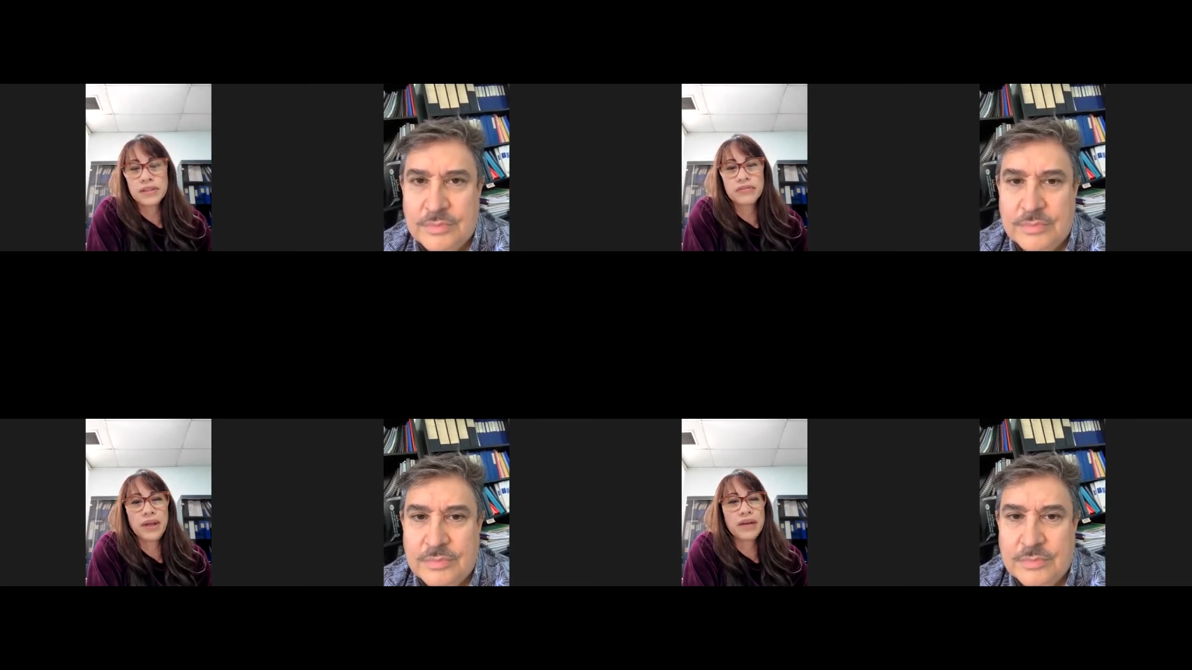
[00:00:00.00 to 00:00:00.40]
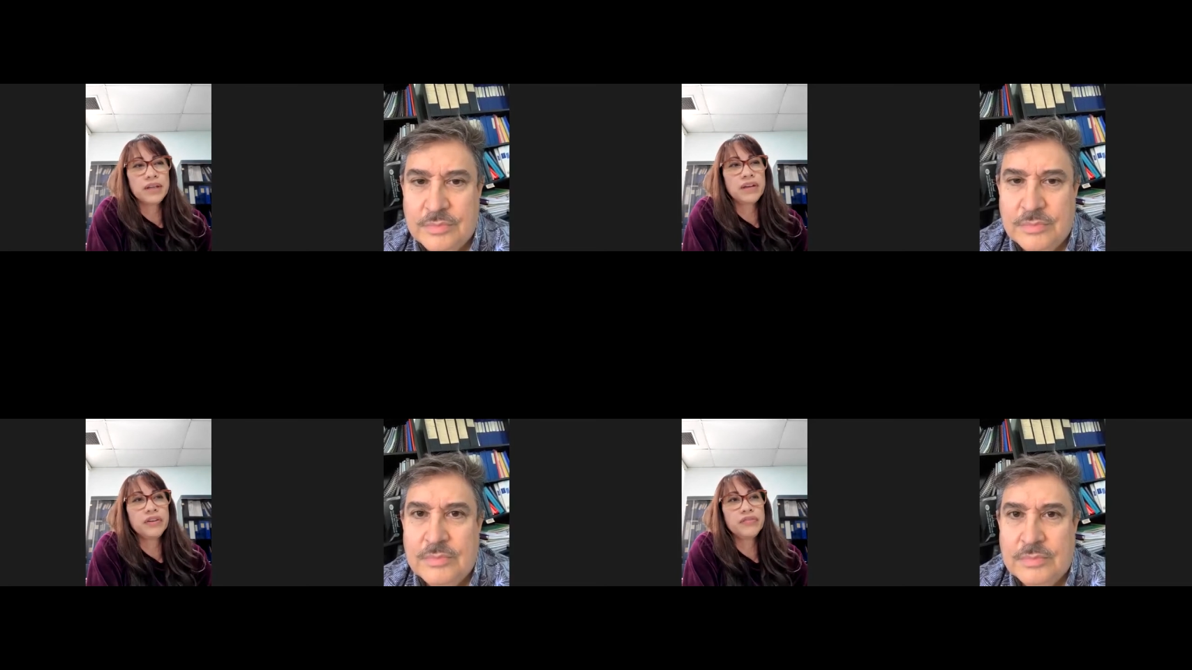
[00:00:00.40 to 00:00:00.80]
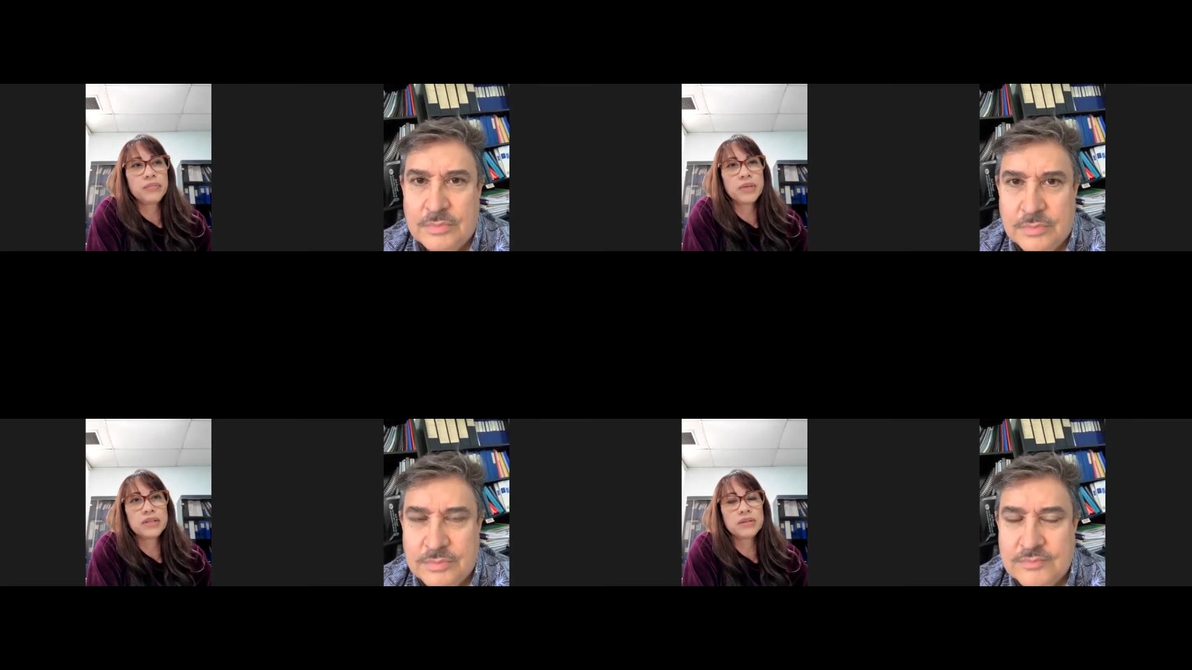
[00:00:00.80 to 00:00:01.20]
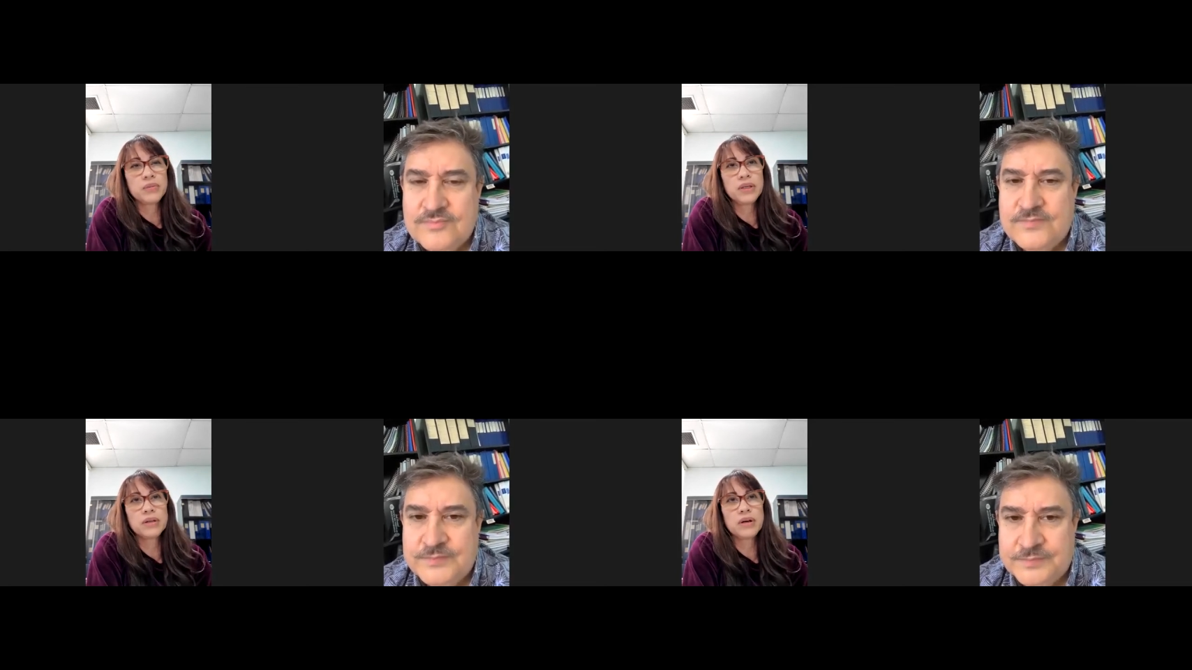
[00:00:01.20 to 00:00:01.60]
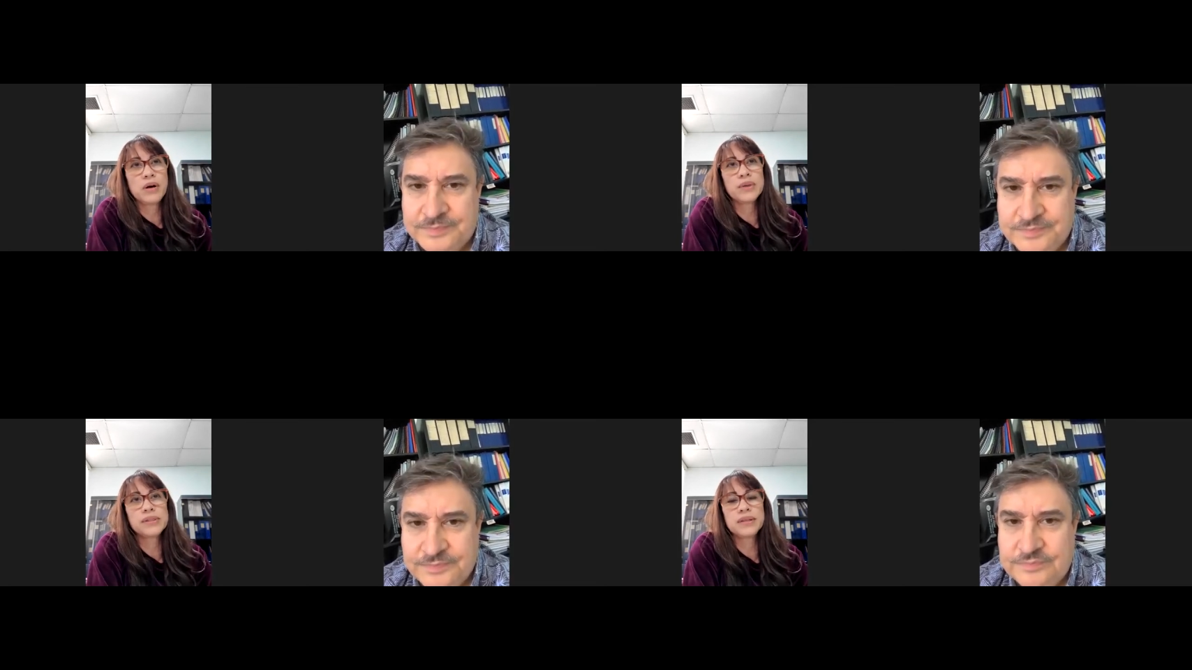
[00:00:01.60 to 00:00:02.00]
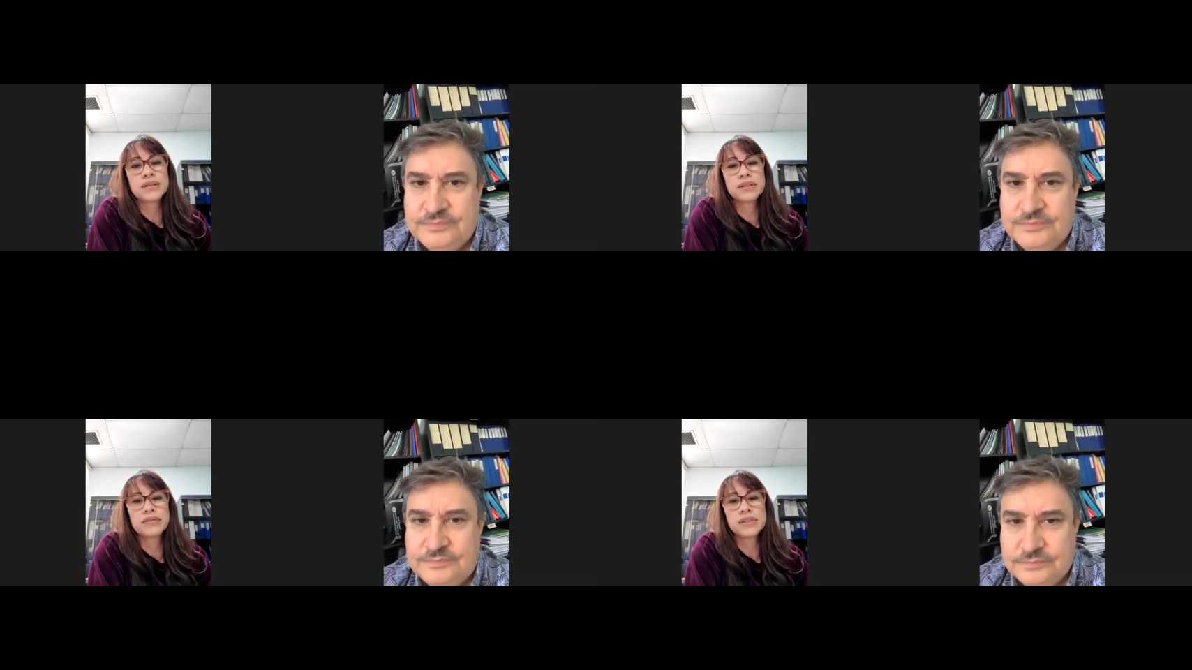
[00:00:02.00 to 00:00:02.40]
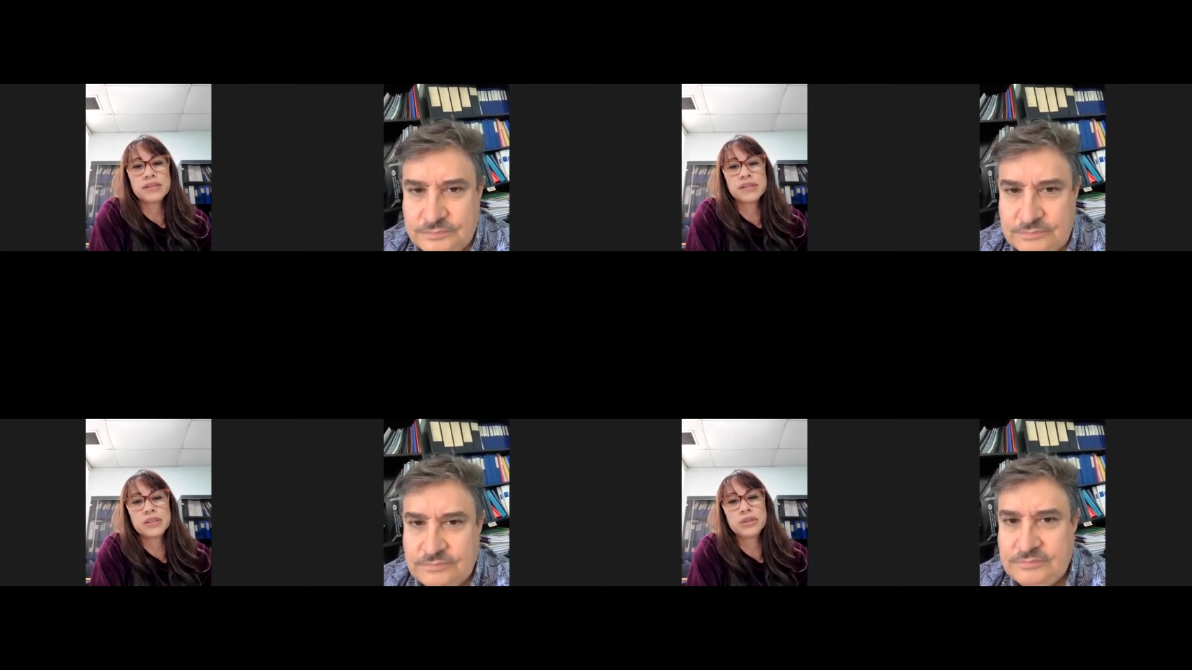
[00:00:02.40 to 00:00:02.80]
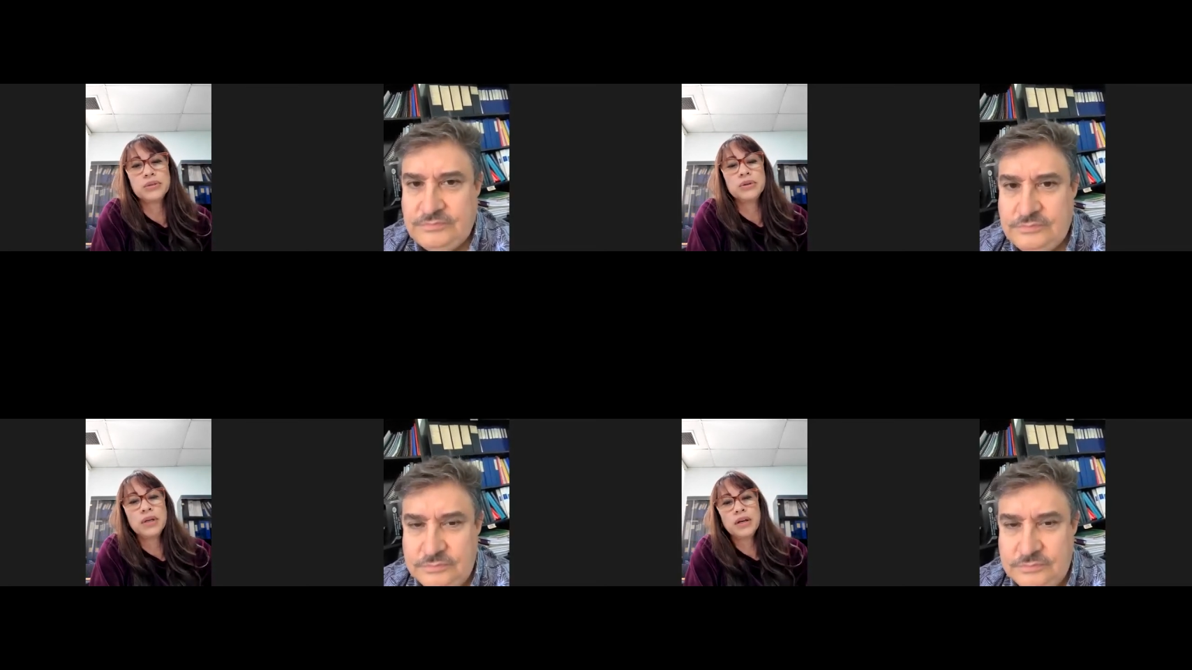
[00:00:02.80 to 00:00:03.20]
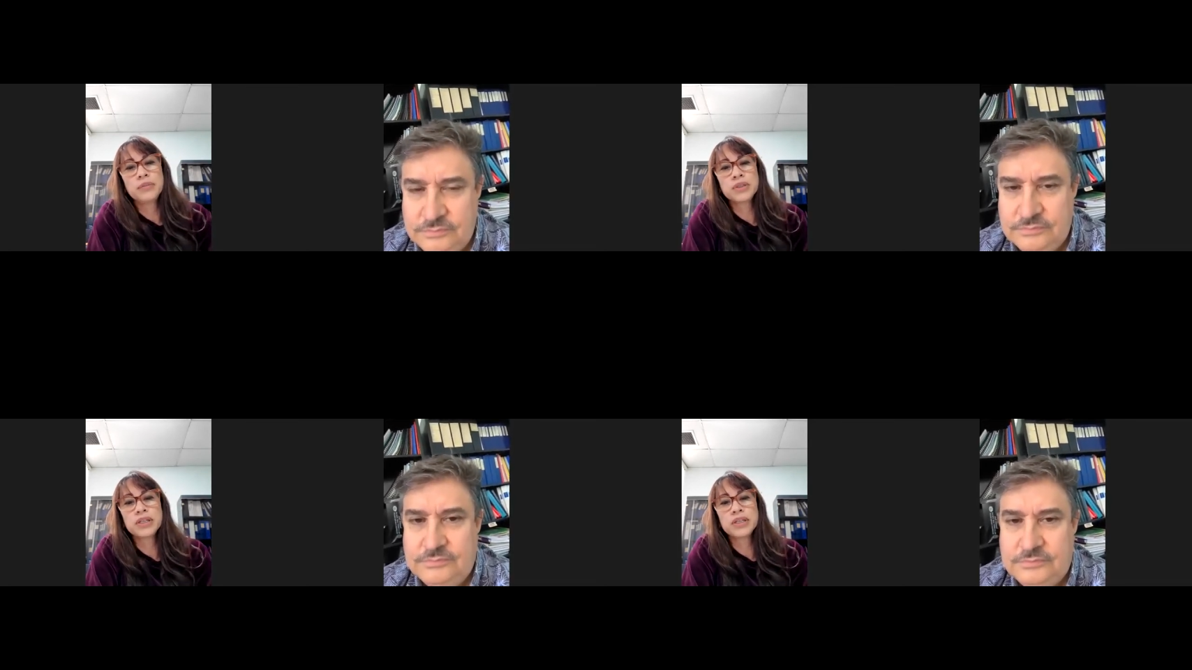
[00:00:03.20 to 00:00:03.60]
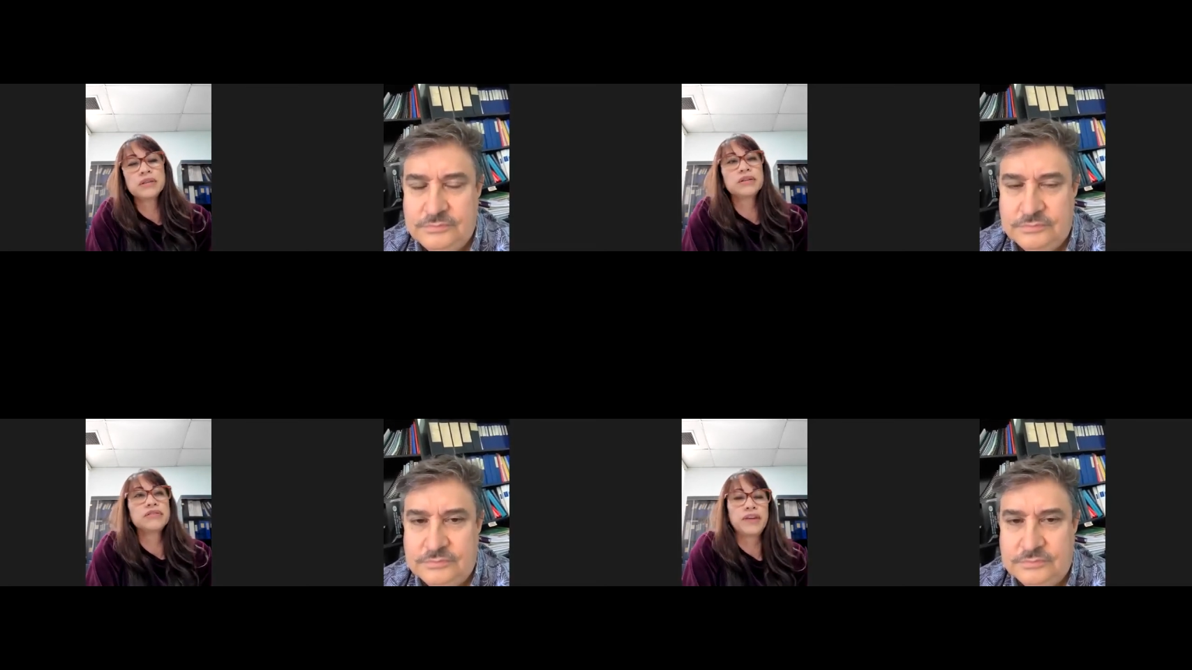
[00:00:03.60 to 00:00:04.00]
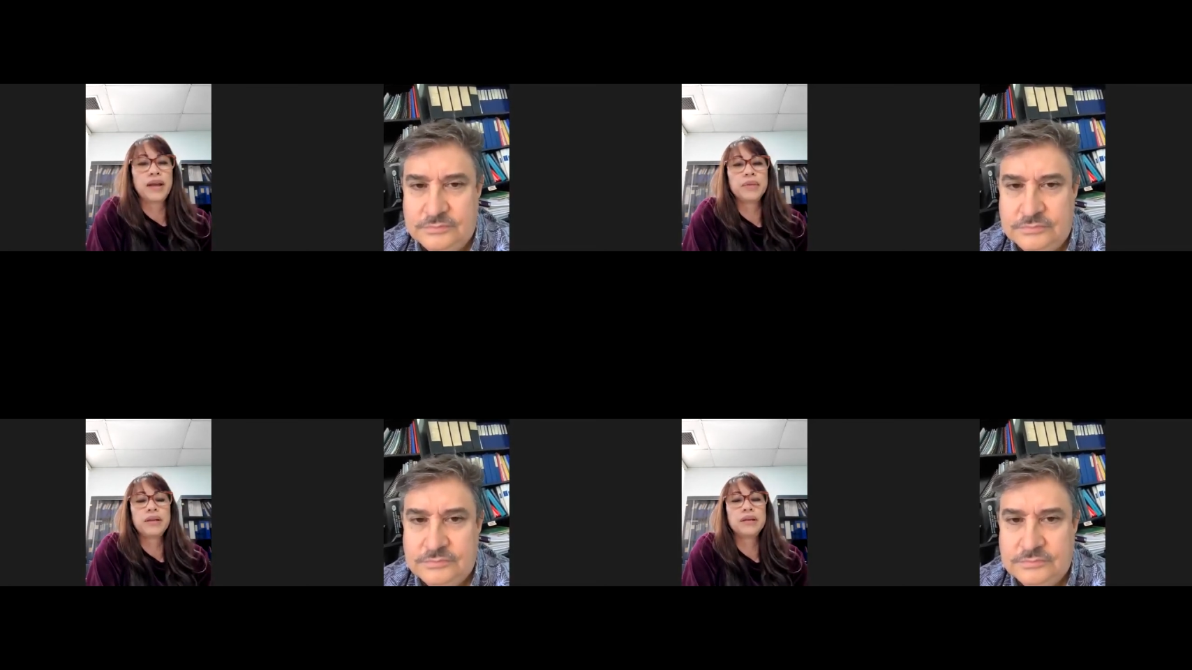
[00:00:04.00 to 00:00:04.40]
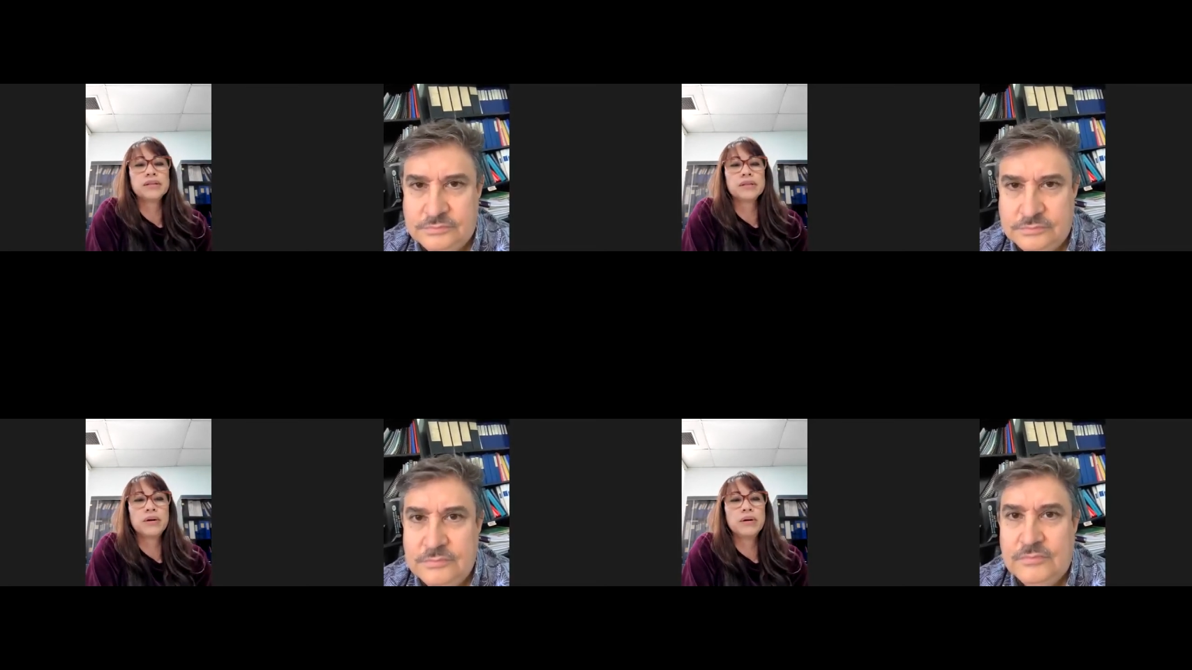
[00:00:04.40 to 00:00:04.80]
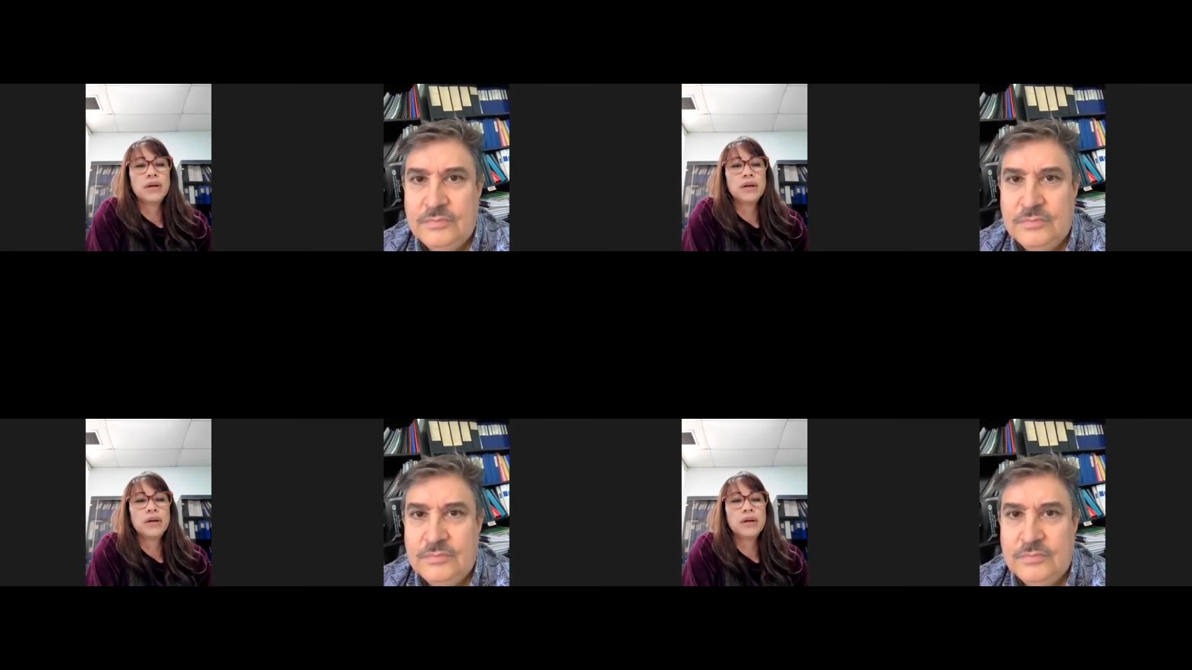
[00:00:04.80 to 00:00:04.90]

Speaker 1: If we have enough information, we can always link services to a particular family. And so